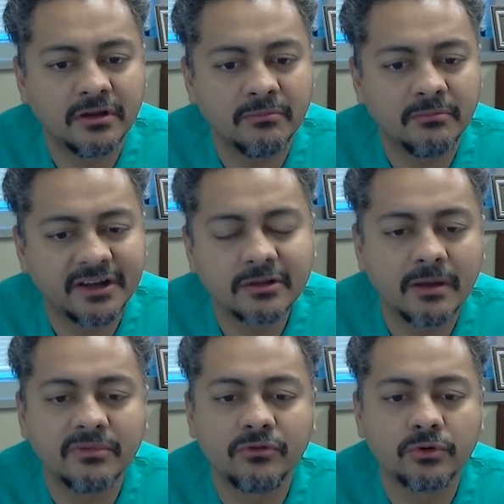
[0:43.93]

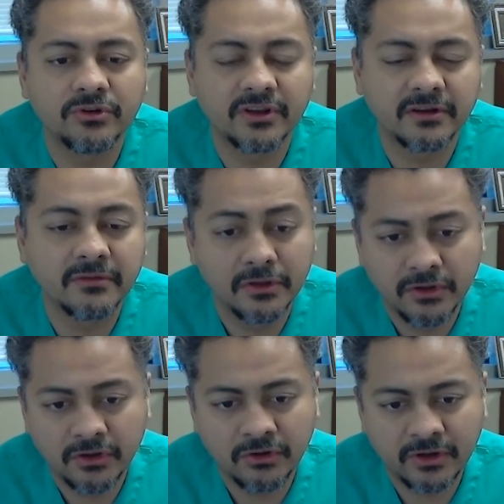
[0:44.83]
belantamab mafodotin,
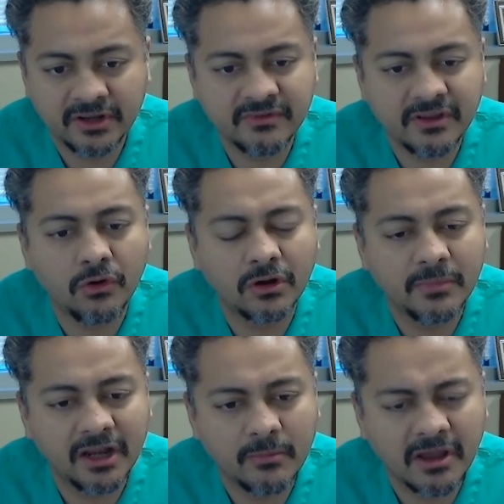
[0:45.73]
or as we call
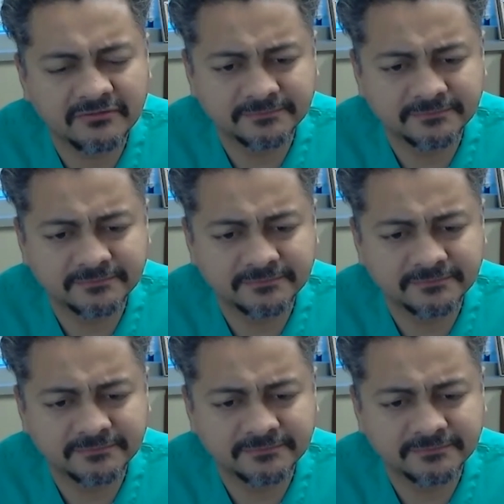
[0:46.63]
belamaf,